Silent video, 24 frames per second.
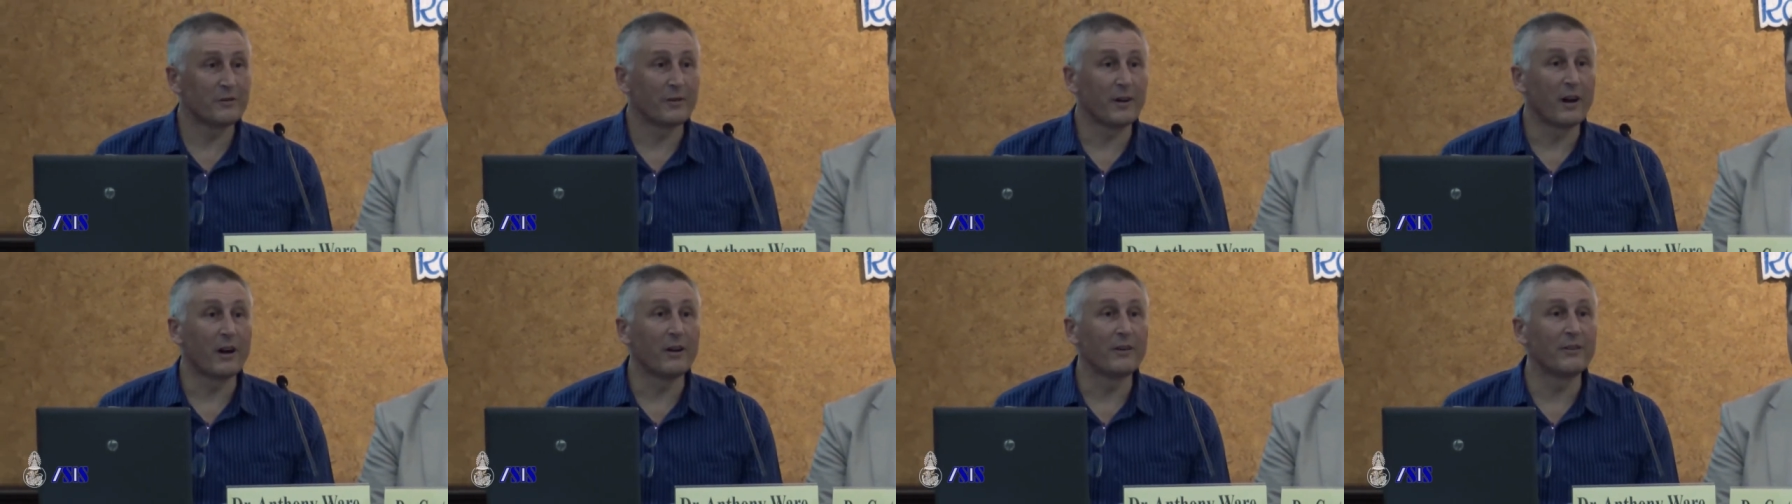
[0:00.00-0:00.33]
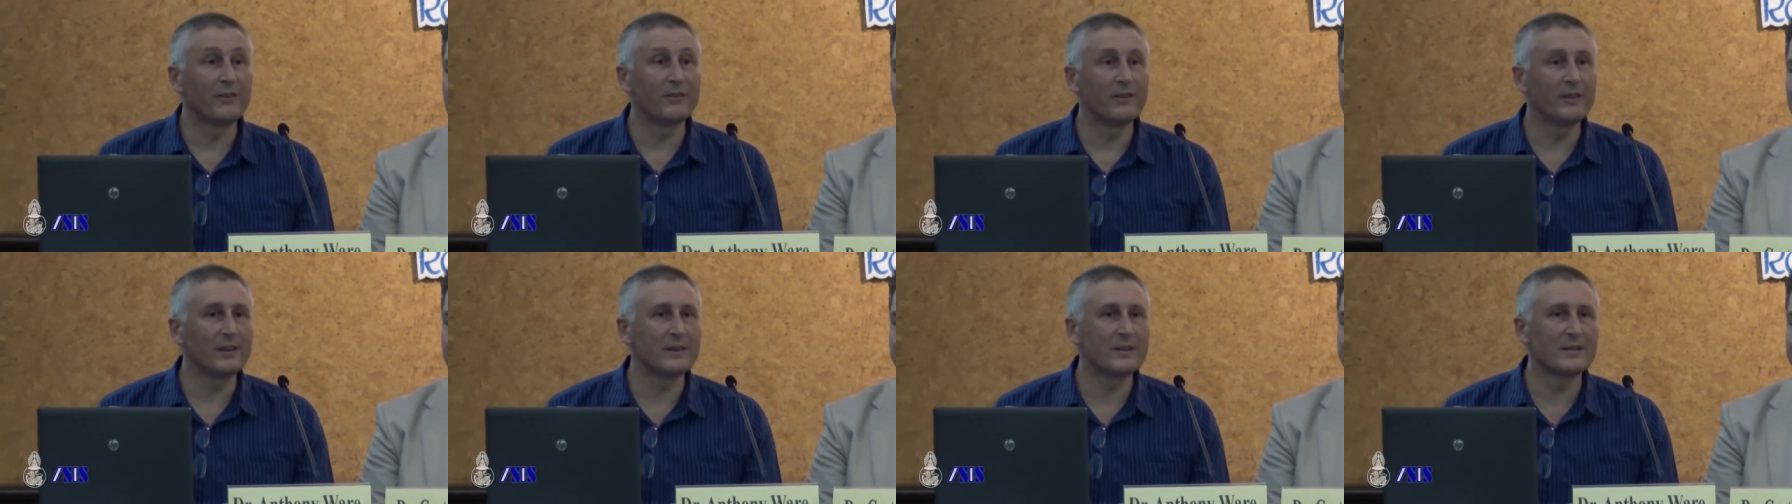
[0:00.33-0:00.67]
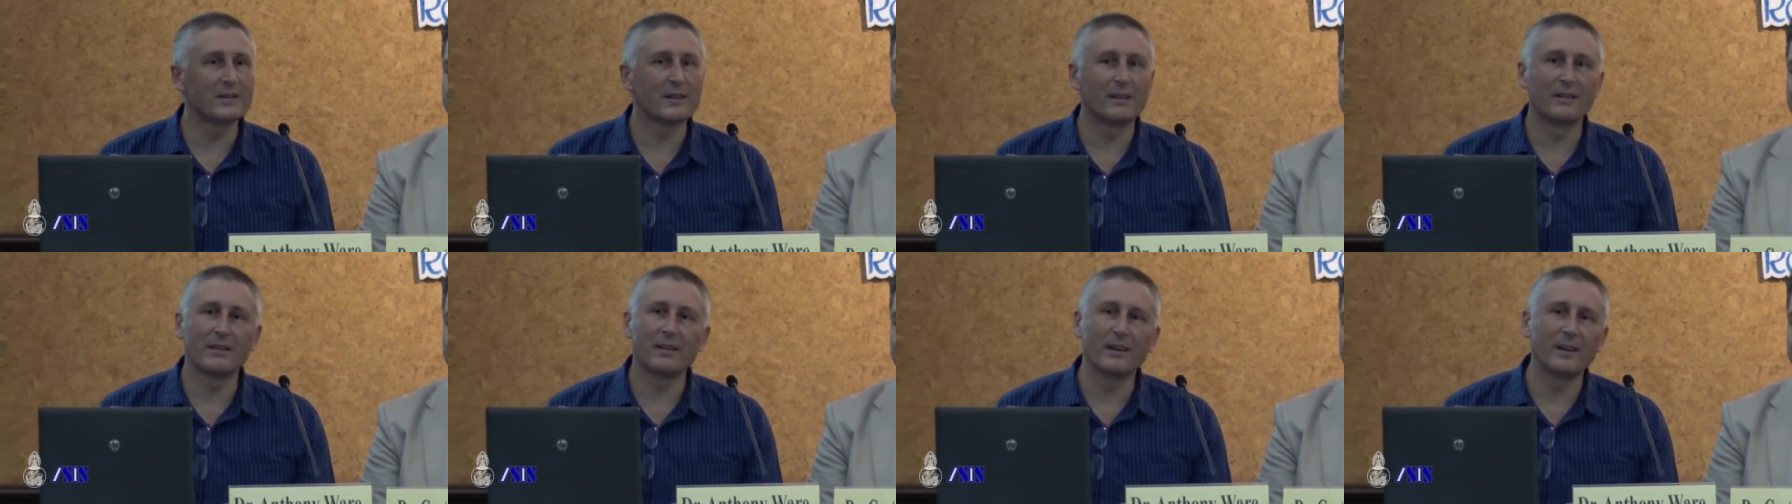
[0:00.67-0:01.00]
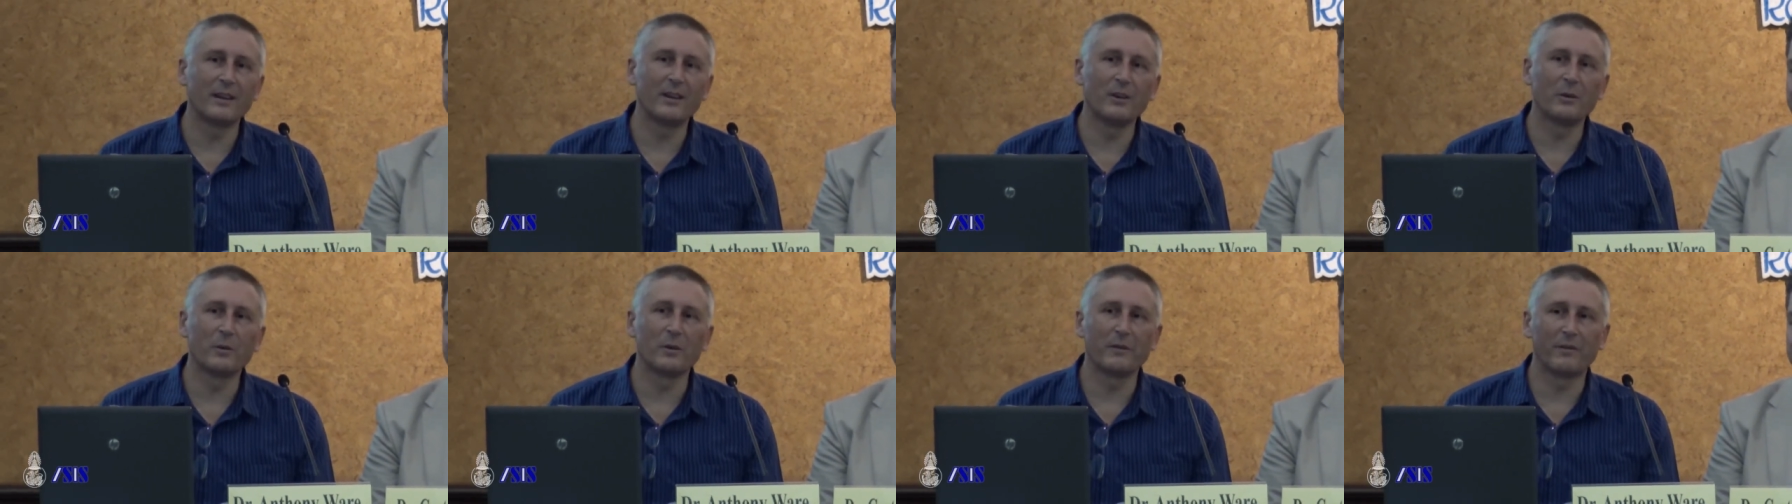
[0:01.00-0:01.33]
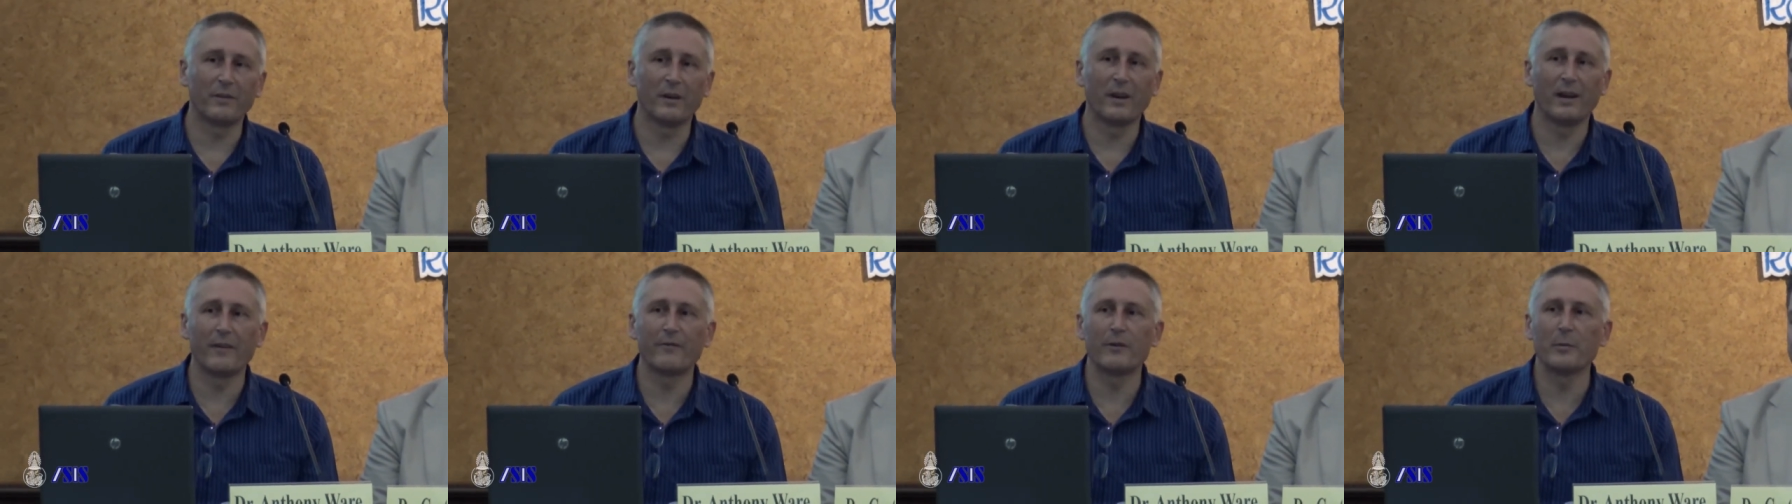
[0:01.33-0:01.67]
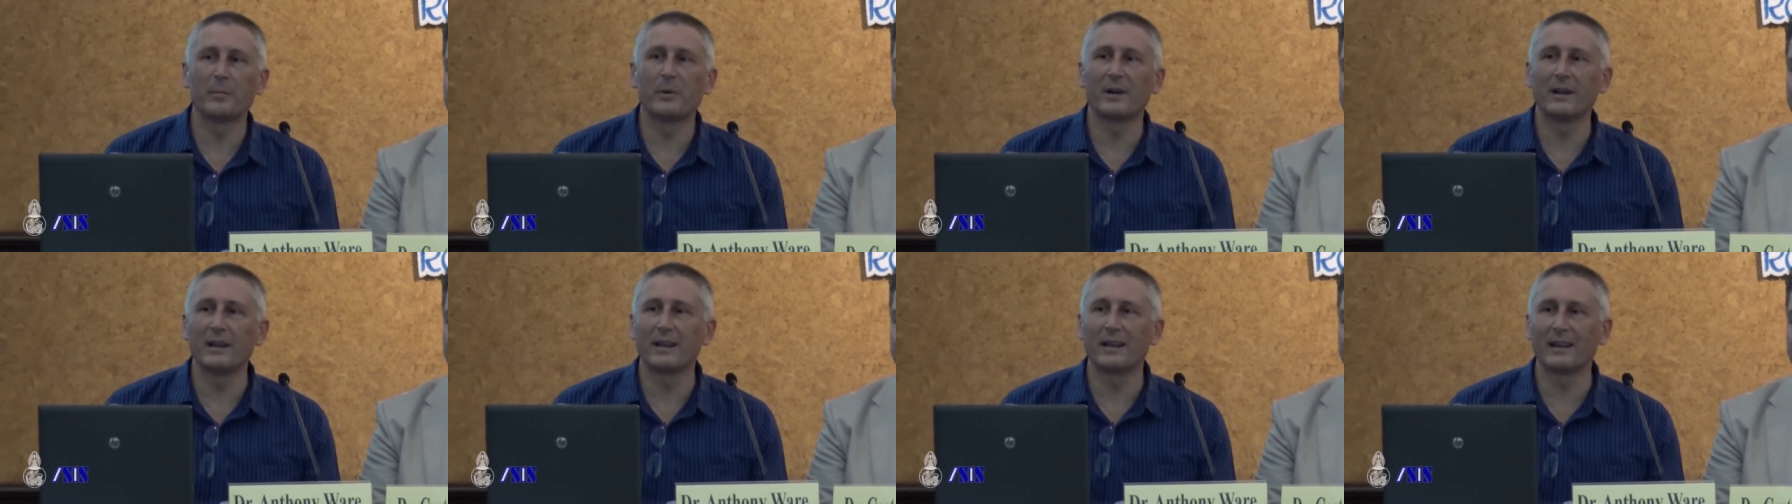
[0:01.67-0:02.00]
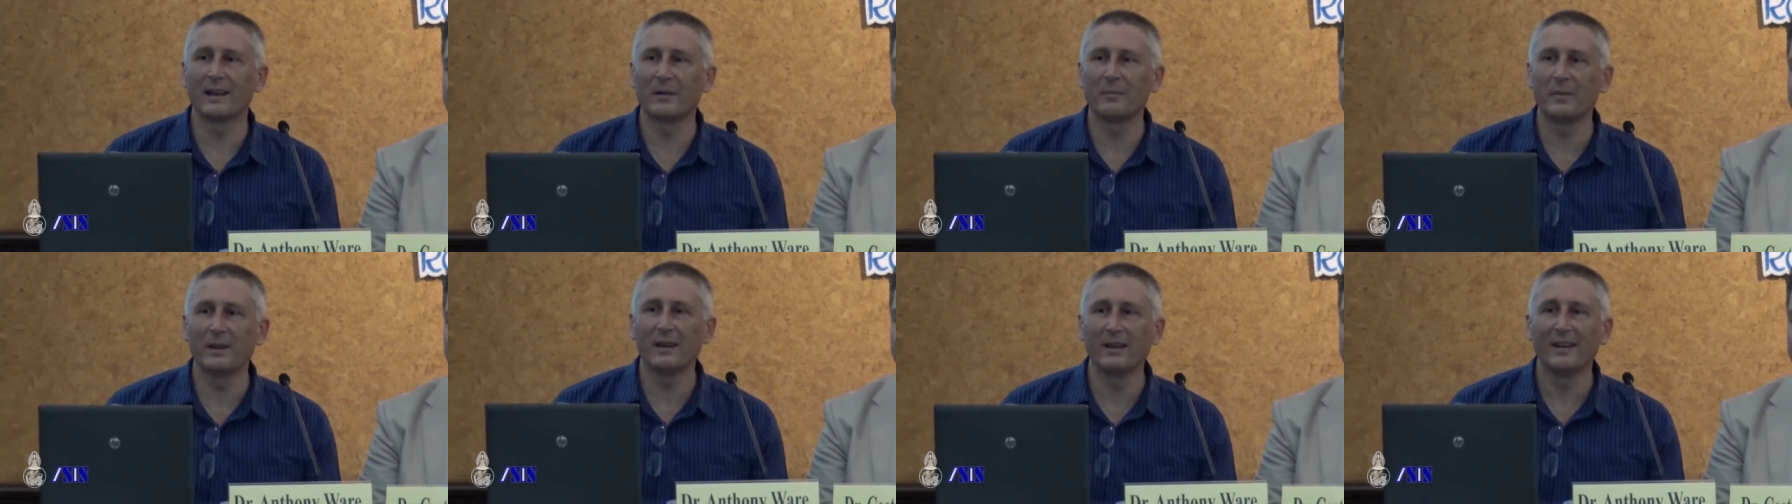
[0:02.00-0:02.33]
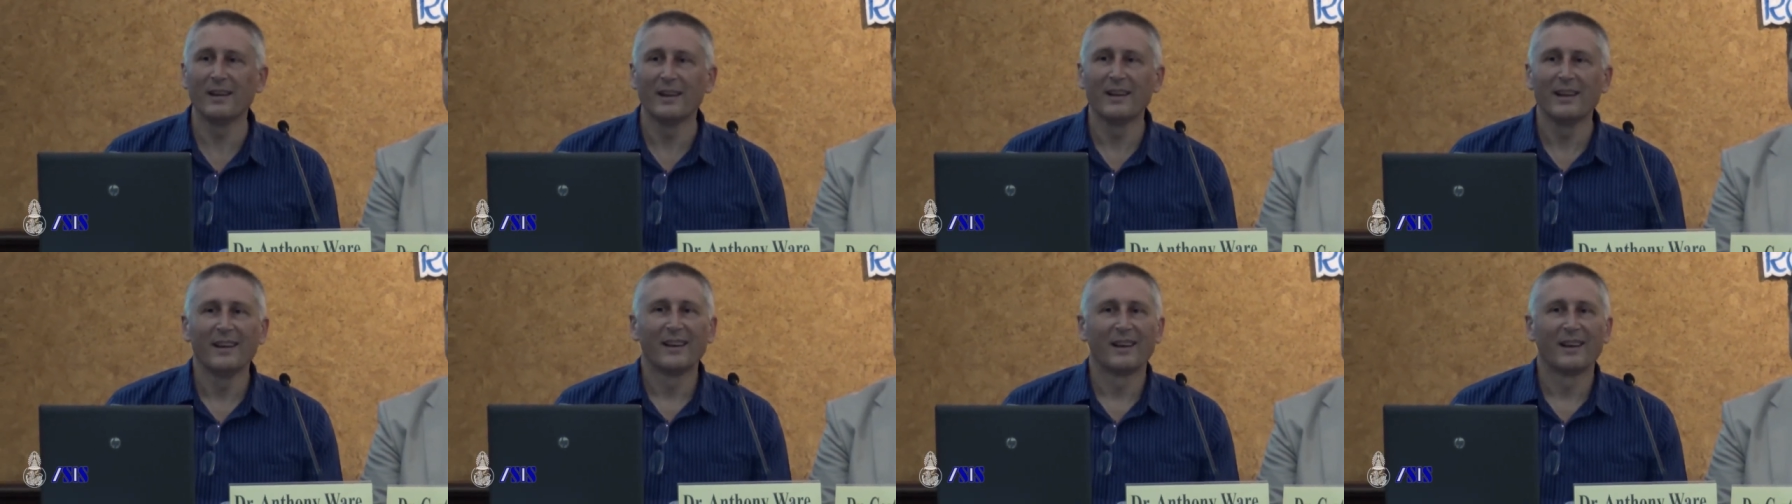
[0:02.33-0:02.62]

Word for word: for hosting us, and thank you for everybody coming.